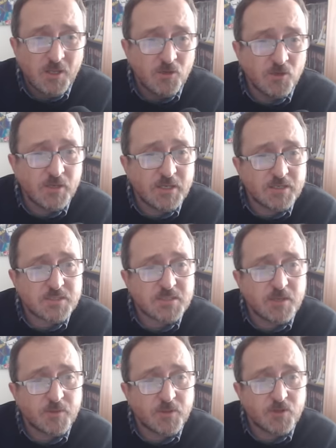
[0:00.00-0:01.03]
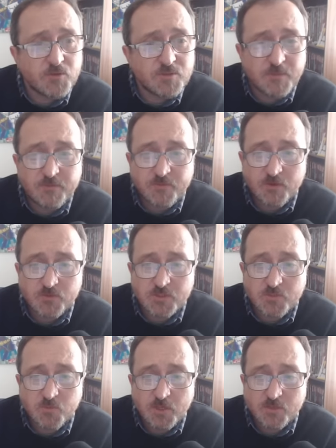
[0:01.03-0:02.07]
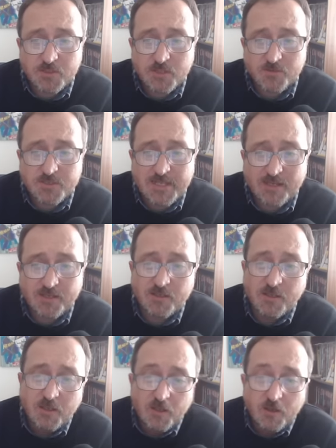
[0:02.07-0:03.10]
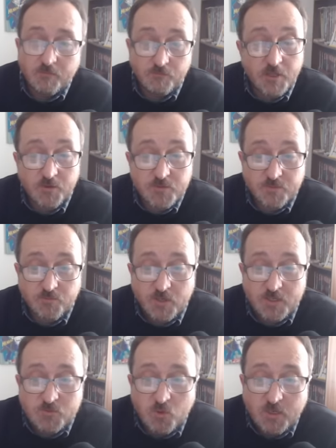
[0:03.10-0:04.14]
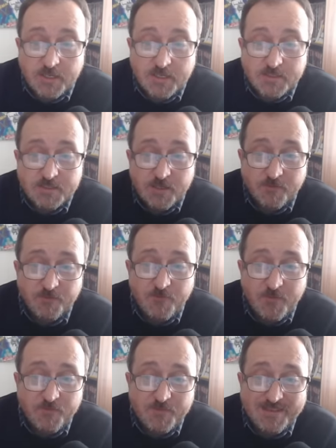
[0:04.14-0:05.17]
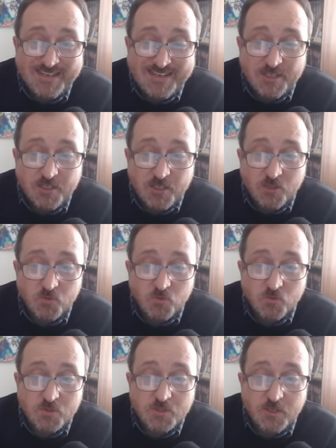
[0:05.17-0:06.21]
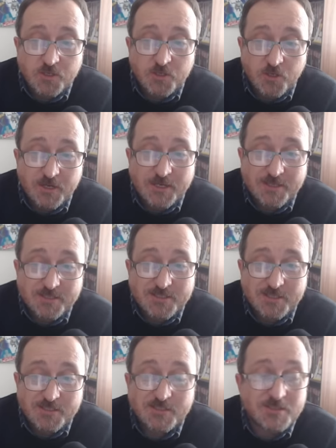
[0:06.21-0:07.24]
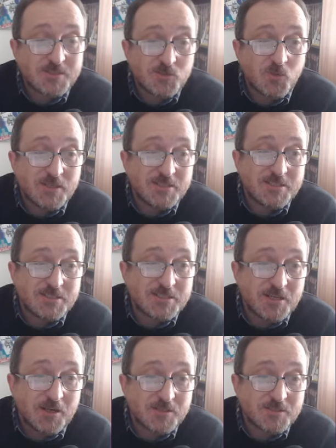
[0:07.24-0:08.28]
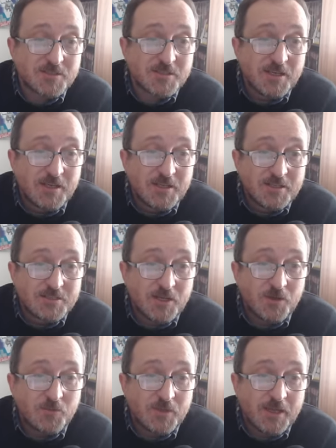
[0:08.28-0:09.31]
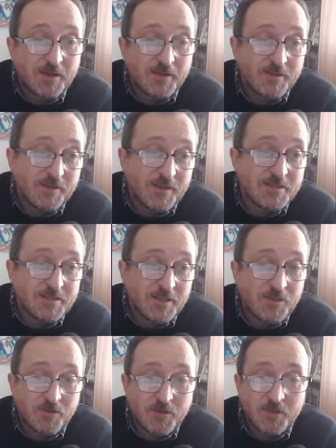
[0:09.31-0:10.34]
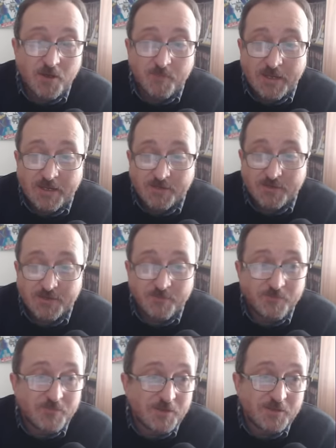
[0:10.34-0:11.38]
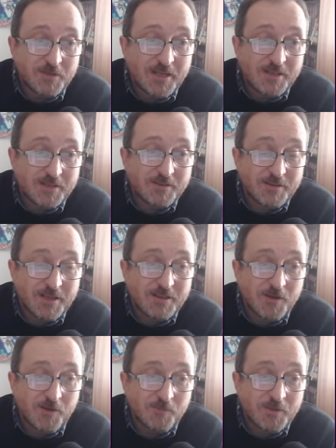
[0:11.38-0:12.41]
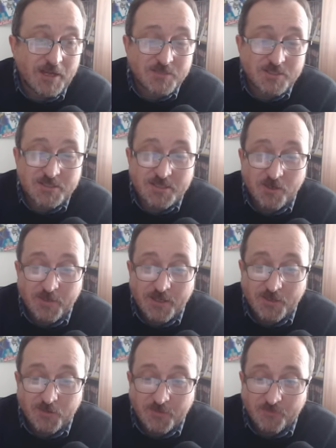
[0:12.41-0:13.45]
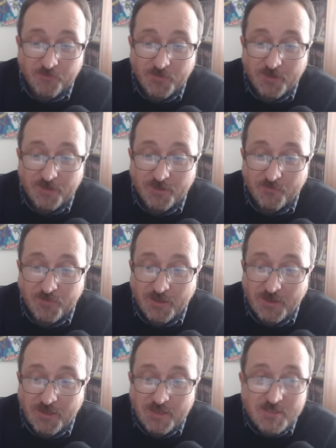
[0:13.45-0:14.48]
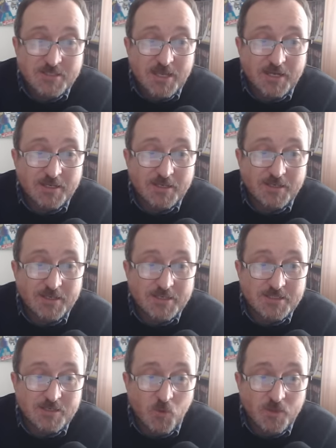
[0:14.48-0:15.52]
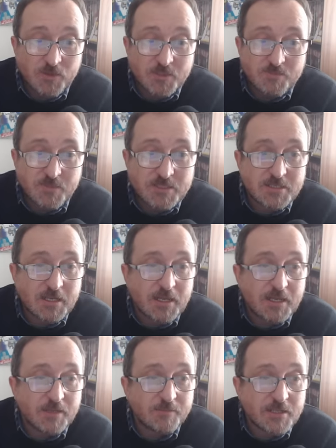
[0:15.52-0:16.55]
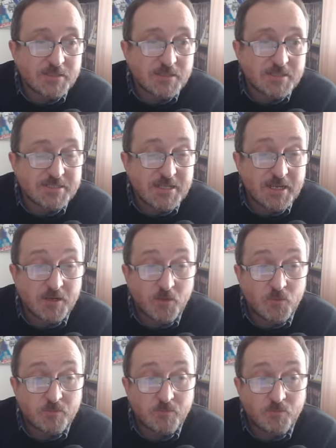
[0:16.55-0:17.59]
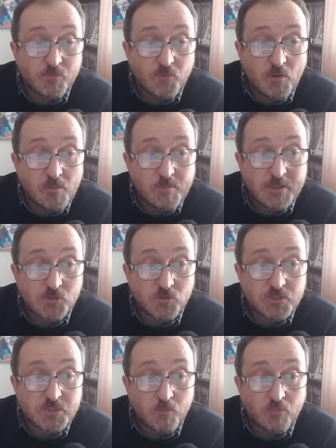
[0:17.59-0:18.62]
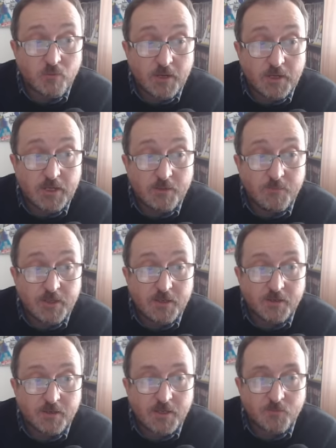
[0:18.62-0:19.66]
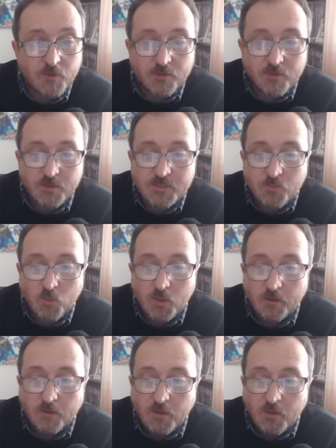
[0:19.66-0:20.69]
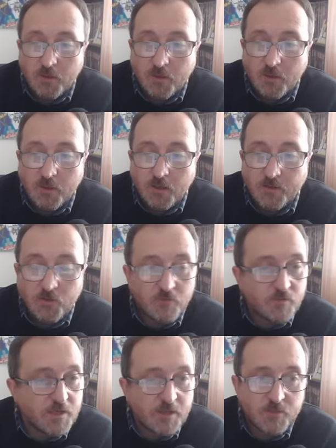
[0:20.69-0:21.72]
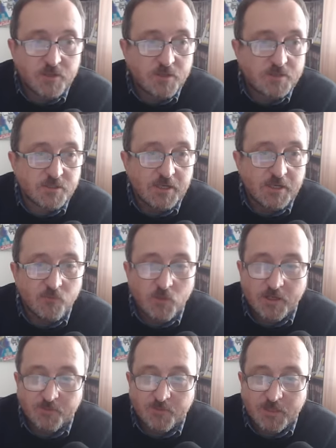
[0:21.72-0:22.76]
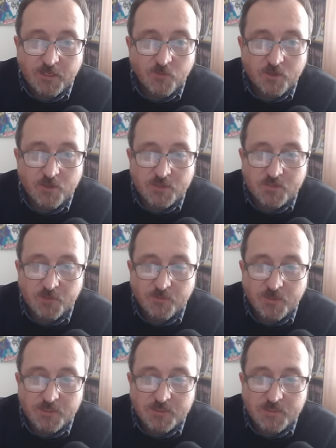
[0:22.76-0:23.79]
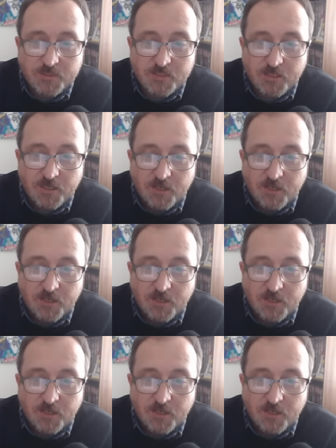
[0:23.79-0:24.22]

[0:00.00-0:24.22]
Looking at some of those midfielders as well. So Salah, no surprise why he's there. 15 goals, 9 assists in 20 starts. So, yeah, you can armband him. You can get the captaincy armband on him. Saka is the one that's missing here. But as I said, I would probably look to bring him in Game Week 31. Not for Game Week 30. I can live without him in Game Week 30 when he plays City.